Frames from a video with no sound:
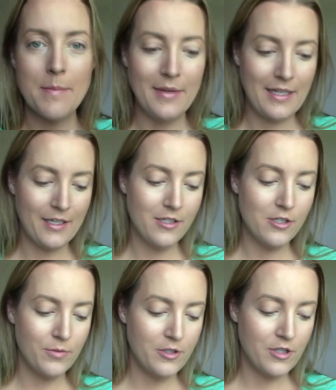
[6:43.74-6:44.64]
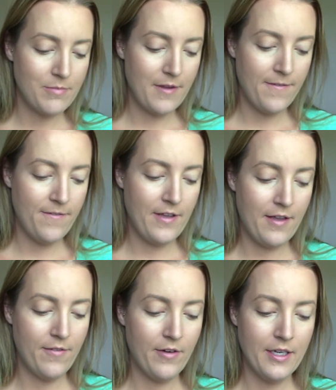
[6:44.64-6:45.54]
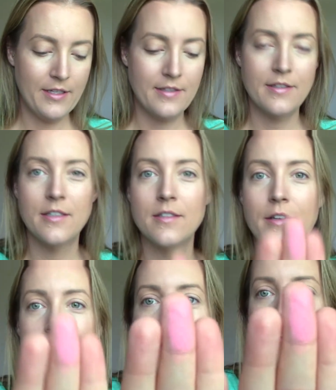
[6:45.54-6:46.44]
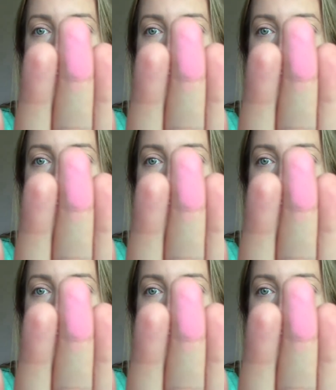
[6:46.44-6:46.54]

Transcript: blush, which are my favorites. There's the color